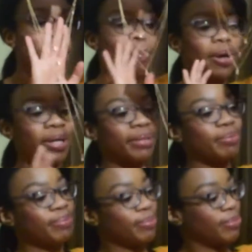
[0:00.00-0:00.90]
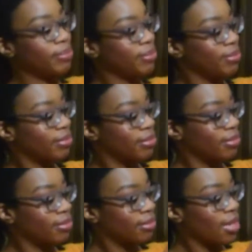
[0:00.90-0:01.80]
but
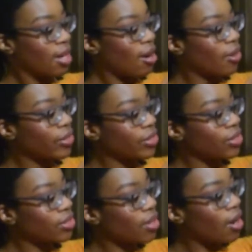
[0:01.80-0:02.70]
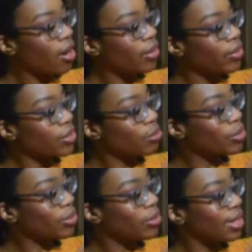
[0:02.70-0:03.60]
oh, there's a star, there's a
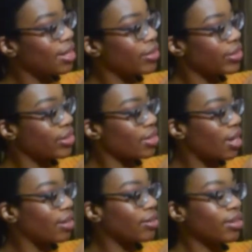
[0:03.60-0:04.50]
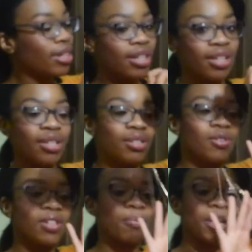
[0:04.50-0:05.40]
moon, and there's a sun. So it's like